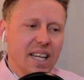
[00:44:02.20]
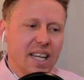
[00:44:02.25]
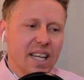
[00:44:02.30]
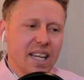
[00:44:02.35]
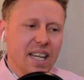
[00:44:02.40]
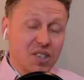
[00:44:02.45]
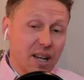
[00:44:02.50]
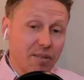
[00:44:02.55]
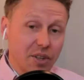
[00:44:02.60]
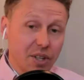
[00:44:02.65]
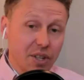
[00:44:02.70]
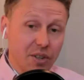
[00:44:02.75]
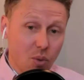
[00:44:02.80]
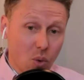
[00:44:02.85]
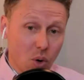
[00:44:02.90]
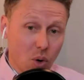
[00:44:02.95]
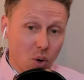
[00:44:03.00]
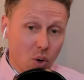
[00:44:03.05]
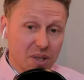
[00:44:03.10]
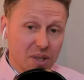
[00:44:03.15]
up to
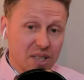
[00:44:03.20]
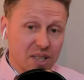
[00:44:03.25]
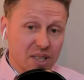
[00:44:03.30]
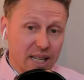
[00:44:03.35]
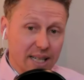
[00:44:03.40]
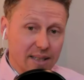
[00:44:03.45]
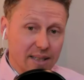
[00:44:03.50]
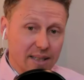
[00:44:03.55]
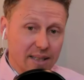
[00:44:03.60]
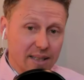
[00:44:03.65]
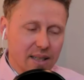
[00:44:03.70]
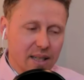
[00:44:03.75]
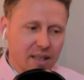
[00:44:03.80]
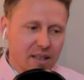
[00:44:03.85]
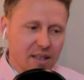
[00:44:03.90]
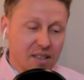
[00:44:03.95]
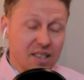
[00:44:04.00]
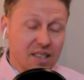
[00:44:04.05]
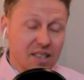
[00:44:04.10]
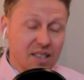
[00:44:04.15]
74%.
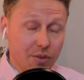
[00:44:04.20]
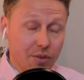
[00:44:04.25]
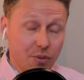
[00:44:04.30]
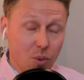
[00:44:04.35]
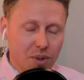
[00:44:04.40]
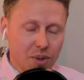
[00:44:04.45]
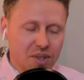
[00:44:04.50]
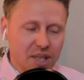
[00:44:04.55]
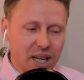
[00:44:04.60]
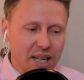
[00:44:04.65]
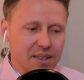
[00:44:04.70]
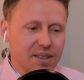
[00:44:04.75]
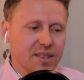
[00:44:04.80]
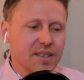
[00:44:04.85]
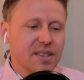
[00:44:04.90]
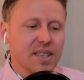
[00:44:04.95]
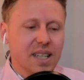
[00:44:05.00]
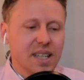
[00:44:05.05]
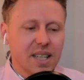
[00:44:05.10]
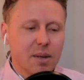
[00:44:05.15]
74
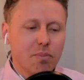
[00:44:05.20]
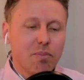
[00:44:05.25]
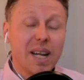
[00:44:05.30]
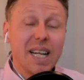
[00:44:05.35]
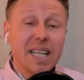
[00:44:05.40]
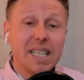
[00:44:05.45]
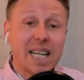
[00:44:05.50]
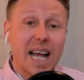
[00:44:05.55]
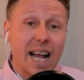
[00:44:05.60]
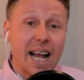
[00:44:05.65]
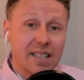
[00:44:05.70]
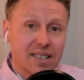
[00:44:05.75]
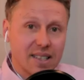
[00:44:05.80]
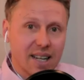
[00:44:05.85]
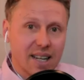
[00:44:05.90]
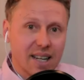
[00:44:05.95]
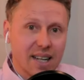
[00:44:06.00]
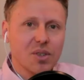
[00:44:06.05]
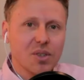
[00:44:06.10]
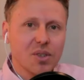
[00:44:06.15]
cents and that many tax
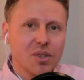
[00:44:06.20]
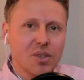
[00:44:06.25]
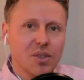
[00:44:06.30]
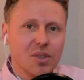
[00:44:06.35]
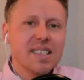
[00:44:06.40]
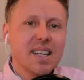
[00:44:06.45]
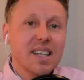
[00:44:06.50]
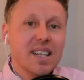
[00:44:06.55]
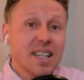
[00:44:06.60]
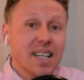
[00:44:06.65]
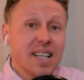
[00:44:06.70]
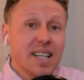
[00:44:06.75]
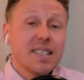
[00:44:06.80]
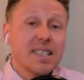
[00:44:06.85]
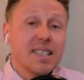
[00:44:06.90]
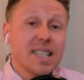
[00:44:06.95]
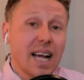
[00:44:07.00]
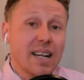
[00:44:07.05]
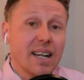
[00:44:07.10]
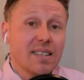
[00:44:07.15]
scholars today say that that's a
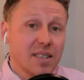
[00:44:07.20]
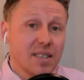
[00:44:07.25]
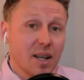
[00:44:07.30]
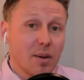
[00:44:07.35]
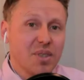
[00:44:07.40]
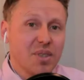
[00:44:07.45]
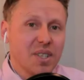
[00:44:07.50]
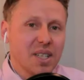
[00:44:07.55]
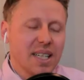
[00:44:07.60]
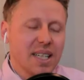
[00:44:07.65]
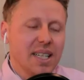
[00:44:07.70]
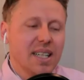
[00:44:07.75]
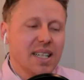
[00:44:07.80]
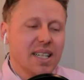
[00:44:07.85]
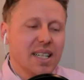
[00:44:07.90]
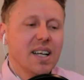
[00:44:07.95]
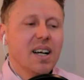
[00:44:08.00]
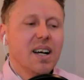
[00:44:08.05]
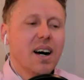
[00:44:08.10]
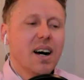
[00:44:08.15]
tax subsidy
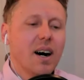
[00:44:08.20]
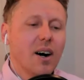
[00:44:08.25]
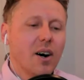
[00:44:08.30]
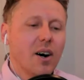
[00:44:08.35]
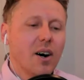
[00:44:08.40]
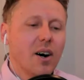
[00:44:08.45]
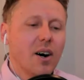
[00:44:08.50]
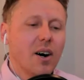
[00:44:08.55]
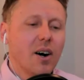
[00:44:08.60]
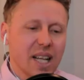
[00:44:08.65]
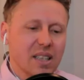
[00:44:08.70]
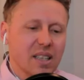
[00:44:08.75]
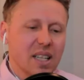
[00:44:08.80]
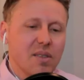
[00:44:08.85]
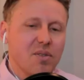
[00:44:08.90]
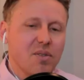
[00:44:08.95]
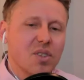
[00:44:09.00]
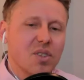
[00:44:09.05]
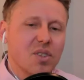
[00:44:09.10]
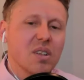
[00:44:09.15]
um, you know, that
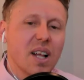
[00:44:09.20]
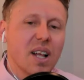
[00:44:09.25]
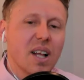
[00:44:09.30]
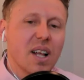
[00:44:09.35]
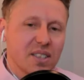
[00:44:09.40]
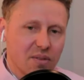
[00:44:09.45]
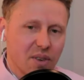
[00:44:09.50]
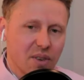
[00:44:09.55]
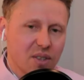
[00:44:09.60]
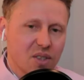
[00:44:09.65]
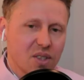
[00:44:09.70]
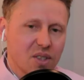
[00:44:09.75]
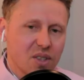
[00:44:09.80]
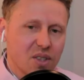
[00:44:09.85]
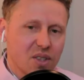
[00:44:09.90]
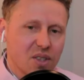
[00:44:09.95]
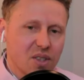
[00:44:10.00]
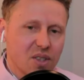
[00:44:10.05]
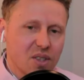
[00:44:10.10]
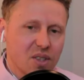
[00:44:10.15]
leaves the rest of us
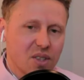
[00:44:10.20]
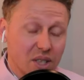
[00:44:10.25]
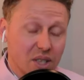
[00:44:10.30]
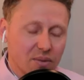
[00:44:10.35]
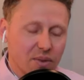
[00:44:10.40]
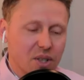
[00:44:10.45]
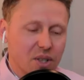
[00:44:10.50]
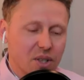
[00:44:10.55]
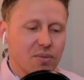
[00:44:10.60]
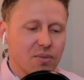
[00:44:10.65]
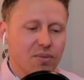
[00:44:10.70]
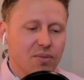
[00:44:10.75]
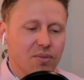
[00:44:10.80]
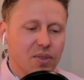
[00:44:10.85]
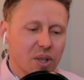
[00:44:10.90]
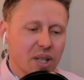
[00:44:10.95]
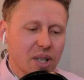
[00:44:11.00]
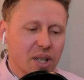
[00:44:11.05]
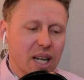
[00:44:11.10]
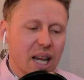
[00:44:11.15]
the rest of us to fill
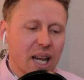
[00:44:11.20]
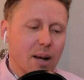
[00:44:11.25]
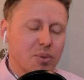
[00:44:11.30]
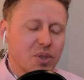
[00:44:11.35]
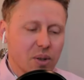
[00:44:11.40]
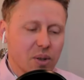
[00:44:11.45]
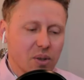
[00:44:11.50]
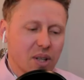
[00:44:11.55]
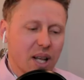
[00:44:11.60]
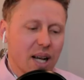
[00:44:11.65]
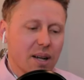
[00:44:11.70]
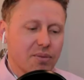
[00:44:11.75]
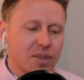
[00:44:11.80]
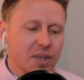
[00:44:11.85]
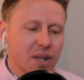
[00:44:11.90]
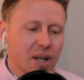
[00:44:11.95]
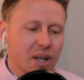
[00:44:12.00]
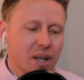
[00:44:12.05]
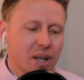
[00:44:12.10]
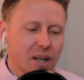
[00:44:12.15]
in the gaps that are
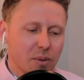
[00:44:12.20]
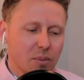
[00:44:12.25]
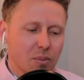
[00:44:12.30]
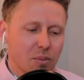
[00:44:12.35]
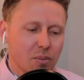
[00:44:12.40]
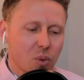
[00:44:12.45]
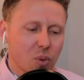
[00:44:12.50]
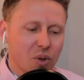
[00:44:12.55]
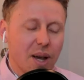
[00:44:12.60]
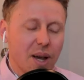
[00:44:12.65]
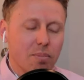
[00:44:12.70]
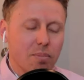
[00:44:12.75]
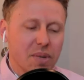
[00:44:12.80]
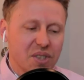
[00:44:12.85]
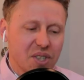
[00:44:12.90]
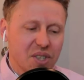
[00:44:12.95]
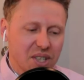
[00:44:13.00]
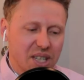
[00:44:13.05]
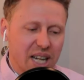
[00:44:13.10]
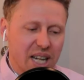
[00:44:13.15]
left um, with that
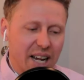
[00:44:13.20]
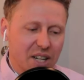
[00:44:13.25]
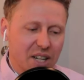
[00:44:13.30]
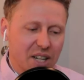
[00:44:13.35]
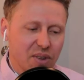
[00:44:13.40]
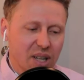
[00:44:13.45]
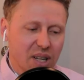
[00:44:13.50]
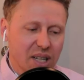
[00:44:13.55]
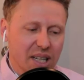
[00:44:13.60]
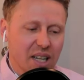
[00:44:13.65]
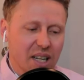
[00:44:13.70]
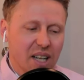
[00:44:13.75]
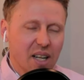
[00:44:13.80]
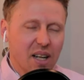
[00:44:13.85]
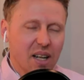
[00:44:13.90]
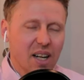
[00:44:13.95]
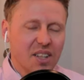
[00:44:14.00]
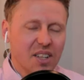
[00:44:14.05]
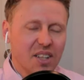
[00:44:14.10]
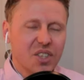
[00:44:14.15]
missing tax funding
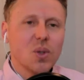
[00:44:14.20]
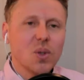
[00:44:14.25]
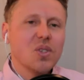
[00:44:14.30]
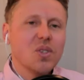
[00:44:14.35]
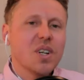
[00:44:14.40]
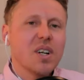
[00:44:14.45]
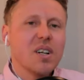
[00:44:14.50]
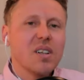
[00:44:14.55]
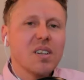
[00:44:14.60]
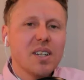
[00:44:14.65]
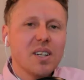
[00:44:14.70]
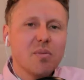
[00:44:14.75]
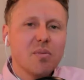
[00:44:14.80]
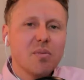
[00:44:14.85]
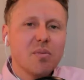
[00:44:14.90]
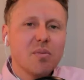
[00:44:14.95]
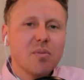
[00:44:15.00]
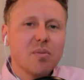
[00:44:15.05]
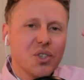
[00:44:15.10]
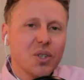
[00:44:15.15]
it's a, so it's a clear
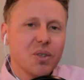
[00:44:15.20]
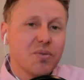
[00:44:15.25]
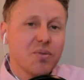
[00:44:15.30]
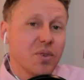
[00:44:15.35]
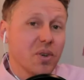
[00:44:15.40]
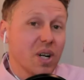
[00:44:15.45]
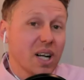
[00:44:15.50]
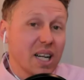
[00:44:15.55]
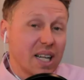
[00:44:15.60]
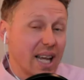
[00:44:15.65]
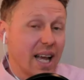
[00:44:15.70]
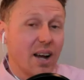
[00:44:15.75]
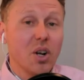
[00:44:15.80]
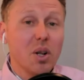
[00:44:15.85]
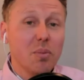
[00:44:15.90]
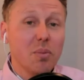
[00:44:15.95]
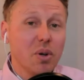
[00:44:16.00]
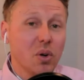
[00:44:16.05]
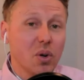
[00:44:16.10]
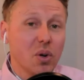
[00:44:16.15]
measure for
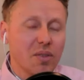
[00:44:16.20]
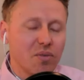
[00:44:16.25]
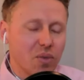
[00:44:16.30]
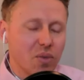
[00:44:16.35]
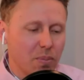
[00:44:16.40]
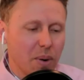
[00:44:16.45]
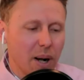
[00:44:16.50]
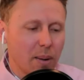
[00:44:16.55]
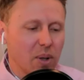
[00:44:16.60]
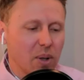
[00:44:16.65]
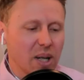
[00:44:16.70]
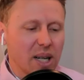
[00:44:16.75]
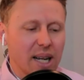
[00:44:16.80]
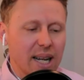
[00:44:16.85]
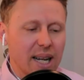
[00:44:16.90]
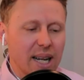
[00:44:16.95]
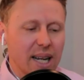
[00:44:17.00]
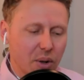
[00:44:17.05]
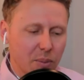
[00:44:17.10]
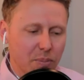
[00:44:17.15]
accountability for public
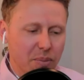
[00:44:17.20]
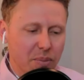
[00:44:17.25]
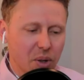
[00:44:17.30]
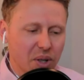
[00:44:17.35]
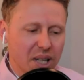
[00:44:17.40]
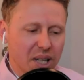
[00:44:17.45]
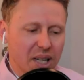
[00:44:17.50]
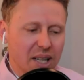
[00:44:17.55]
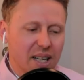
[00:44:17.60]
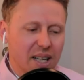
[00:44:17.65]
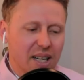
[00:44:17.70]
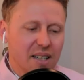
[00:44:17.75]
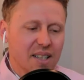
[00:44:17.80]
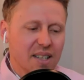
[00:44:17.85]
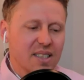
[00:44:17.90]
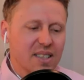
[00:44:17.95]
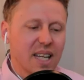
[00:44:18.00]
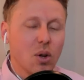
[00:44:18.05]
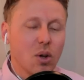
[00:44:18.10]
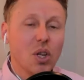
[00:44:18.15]
accountability
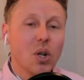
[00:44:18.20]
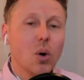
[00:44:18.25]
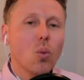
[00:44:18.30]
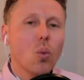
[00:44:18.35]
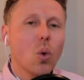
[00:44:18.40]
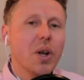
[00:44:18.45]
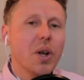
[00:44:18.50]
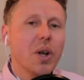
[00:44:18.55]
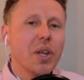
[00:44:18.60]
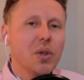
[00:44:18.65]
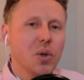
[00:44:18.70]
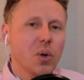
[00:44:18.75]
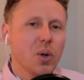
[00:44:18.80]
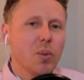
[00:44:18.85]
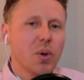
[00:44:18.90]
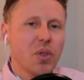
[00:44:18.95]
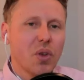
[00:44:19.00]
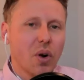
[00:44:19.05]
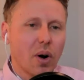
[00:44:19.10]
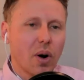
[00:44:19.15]
to say you know what are you
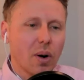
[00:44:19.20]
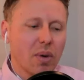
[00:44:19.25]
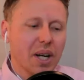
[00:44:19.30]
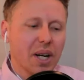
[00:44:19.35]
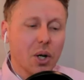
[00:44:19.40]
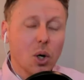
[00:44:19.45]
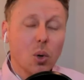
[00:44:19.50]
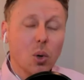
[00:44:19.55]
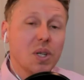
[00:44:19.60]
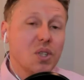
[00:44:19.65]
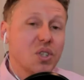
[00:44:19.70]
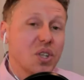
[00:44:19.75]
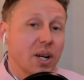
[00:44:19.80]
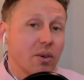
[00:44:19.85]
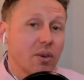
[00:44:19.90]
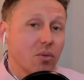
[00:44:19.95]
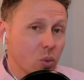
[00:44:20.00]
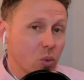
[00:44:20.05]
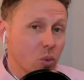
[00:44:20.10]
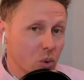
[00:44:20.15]
doing with our money or we should
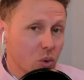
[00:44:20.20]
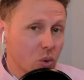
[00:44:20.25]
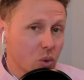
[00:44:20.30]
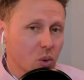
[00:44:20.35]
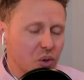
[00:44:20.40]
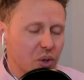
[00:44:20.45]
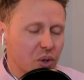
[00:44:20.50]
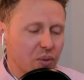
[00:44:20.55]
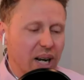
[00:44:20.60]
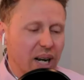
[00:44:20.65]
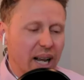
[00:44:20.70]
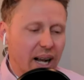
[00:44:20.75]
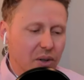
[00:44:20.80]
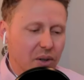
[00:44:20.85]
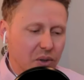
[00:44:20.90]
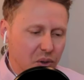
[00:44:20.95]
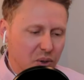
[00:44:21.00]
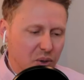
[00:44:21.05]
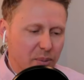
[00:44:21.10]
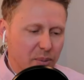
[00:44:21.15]
have rules over how
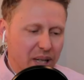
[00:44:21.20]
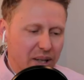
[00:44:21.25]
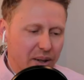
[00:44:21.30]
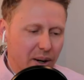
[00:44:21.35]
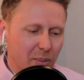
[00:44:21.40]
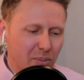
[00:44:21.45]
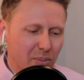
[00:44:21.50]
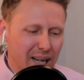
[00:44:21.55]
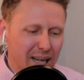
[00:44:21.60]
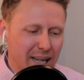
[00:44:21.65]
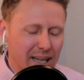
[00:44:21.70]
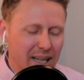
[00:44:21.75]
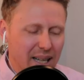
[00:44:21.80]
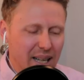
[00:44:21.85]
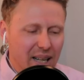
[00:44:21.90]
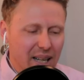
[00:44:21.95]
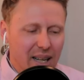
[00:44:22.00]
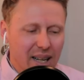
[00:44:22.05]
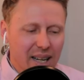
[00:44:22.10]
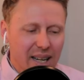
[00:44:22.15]
you spend our money
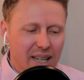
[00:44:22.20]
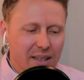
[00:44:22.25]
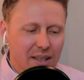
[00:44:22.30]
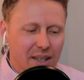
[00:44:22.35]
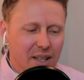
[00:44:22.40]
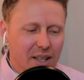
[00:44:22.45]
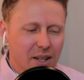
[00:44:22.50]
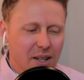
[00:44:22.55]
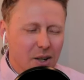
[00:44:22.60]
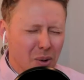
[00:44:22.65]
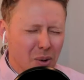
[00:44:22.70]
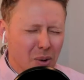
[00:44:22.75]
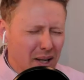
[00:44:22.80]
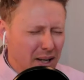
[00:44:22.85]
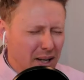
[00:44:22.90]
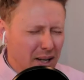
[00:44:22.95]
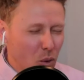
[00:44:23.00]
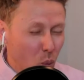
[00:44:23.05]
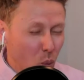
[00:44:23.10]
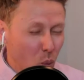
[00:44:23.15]
and you know
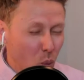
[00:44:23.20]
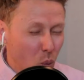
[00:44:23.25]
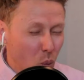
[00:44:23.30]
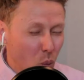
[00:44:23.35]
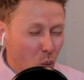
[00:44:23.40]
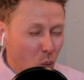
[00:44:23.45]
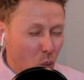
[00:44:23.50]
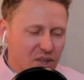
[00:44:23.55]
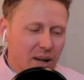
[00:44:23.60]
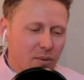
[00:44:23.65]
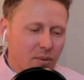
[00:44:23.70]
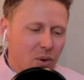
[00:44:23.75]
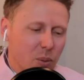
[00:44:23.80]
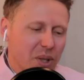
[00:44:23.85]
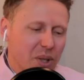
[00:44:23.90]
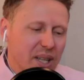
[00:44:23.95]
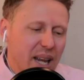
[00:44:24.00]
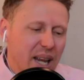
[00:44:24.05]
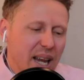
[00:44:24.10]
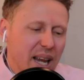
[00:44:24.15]
what i discovered
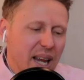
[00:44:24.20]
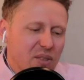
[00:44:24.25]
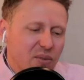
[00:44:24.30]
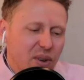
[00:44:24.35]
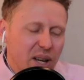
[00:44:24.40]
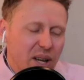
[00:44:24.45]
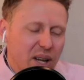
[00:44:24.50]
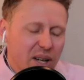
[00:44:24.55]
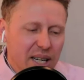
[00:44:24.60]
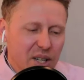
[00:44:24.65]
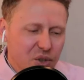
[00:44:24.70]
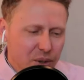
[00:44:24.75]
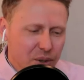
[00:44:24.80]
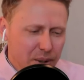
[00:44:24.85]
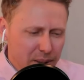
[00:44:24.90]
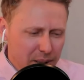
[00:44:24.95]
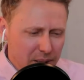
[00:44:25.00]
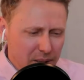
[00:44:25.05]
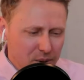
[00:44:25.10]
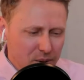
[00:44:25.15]
with the gates
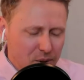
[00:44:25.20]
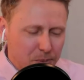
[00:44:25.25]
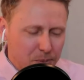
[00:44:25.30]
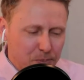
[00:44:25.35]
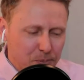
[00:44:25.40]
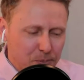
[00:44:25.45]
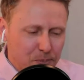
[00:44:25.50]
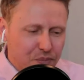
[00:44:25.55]
foundation is